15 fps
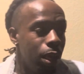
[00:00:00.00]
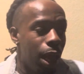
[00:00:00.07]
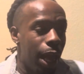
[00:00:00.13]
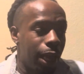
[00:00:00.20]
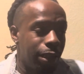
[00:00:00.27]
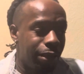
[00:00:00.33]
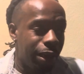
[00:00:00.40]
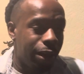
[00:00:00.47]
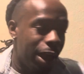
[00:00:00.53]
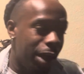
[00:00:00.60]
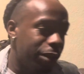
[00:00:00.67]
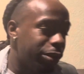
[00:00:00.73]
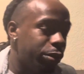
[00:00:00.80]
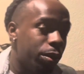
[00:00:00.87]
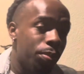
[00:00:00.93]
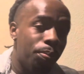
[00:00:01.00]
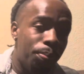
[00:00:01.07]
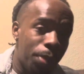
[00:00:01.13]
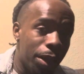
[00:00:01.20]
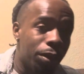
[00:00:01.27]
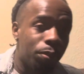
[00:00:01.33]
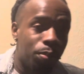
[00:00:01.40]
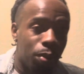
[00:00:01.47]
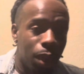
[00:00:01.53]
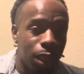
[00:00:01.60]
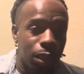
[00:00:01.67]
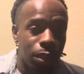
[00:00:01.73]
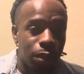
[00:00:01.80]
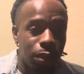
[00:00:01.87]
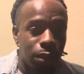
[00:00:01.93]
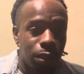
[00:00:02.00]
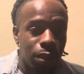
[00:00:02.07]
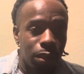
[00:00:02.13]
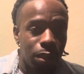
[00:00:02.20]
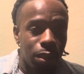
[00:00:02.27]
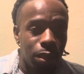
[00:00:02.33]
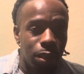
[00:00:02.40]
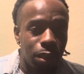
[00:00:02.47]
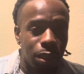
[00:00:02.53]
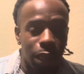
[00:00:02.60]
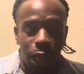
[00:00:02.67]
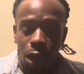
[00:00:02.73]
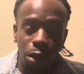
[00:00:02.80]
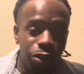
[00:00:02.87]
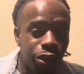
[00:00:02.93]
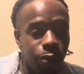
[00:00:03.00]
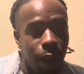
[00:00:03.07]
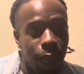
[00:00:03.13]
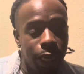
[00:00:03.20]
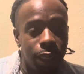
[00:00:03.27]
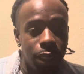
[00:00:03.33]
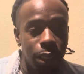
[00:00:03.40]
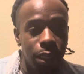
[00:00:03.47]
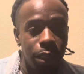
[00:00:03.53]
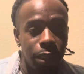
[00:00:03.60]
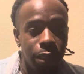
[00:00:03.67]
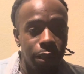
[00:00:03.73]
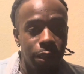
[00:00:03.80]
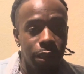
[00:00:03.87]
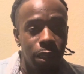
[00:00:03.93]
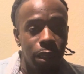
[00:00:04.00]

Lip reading: I can take her out to a better place. 'Cause I know she was like this.